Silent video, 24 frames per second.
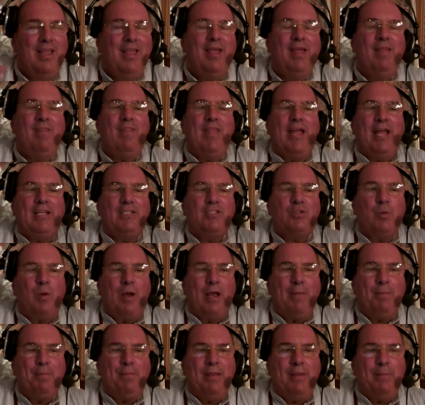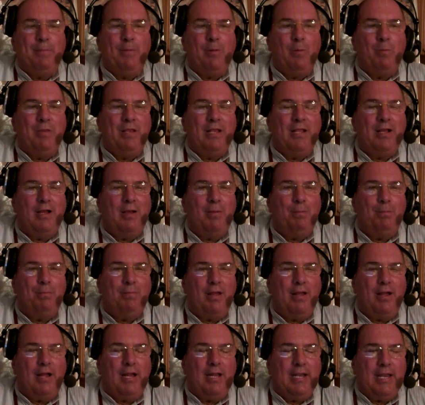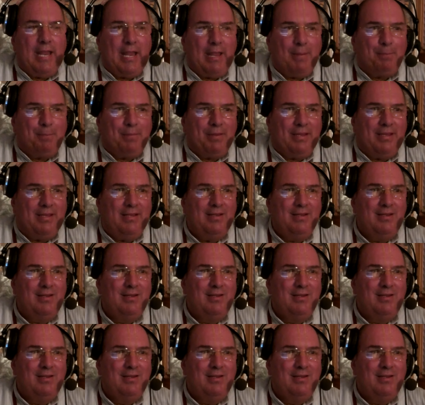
And that's why people become unhappy,